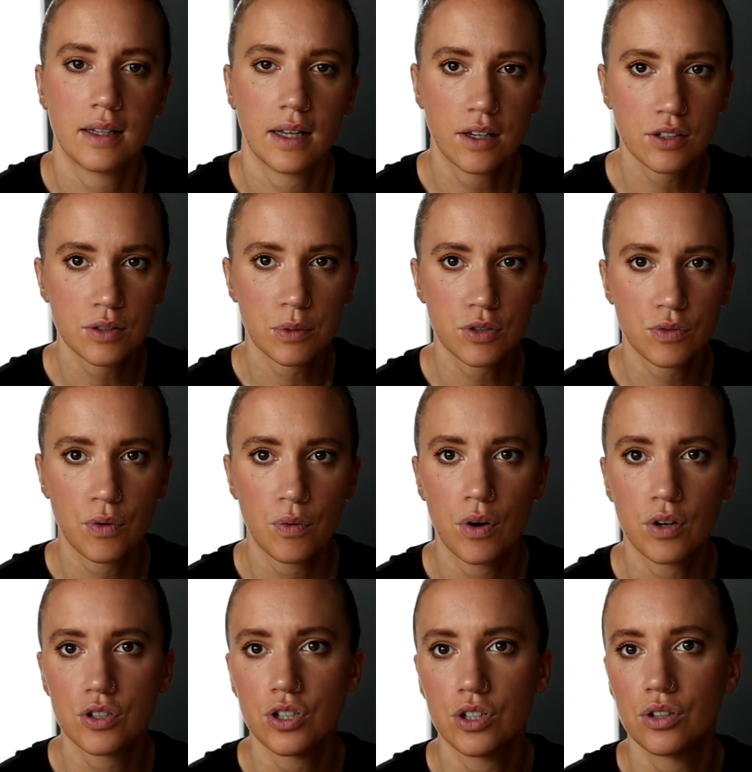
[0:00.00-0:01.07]
Thank you so much for
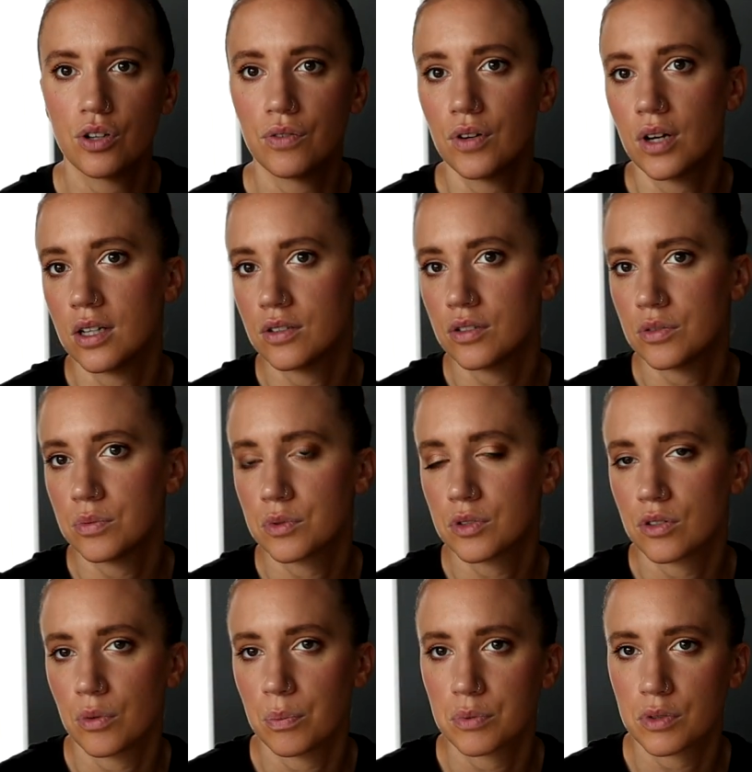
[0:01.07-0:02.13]
watching. Don't forget to
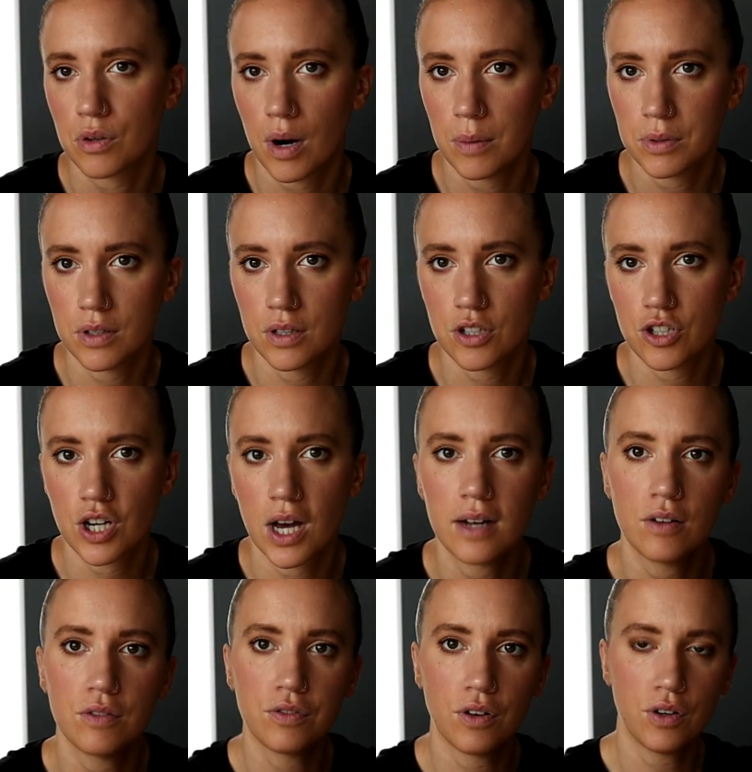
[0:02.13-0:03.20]
subscribe to the
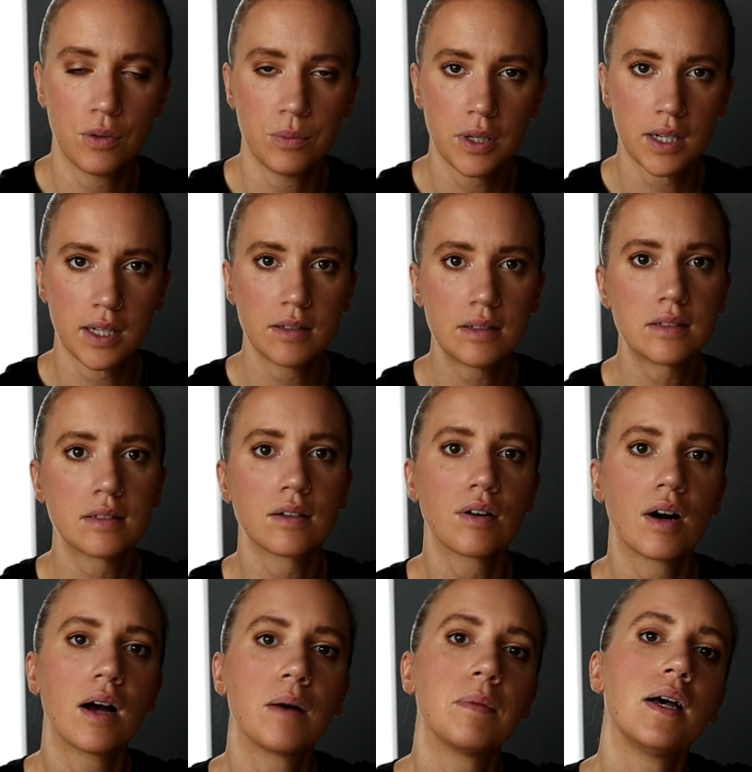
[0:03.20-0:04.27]
channel, follow me on
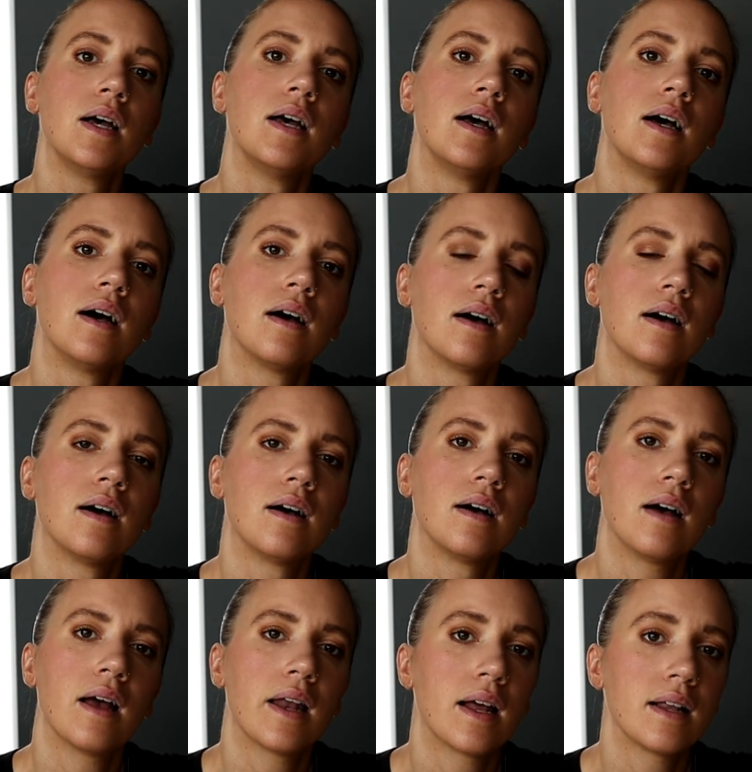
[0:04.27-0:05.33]
Instagram,
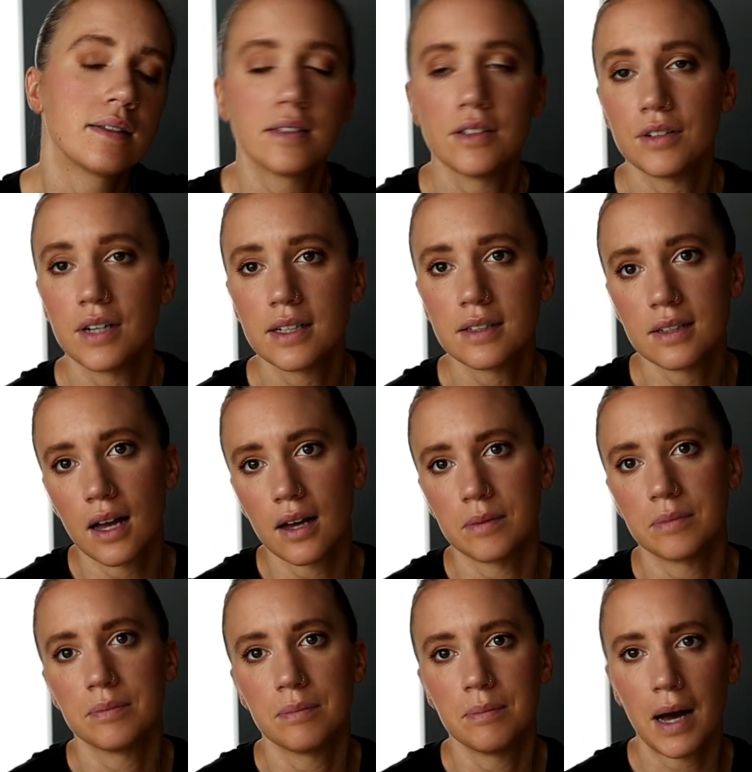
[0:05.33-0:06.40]
and I'll see you next
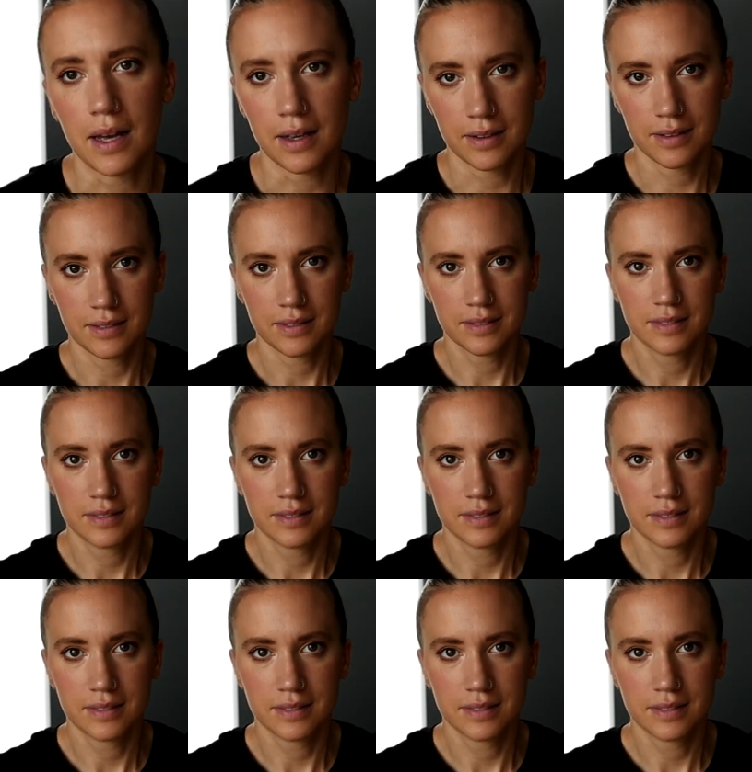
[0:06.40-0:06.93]
time. Bye.